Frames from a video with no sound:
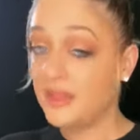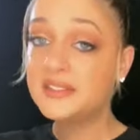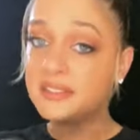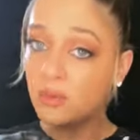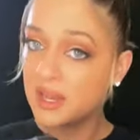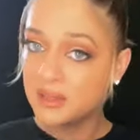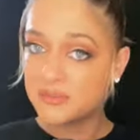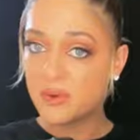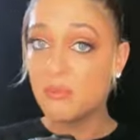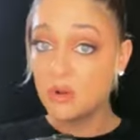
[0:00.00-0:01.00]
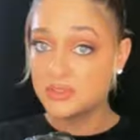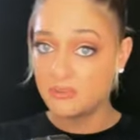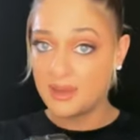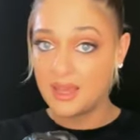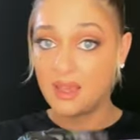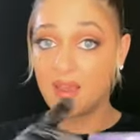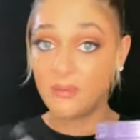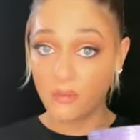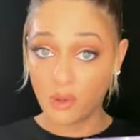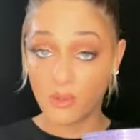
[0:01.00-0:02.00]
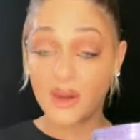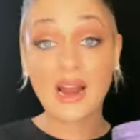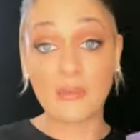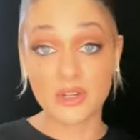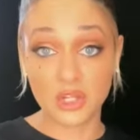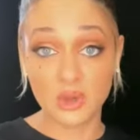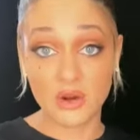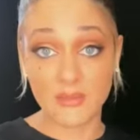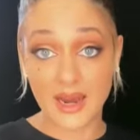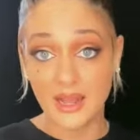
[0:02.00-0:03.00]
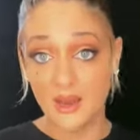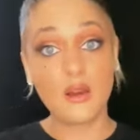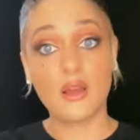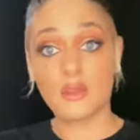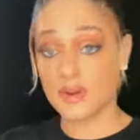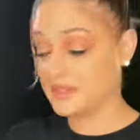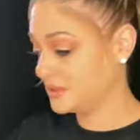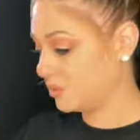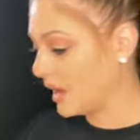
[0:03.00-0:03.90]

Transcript: This is the one I use for most of my foil work, and I'm gonna show you on a mannequin and the reasons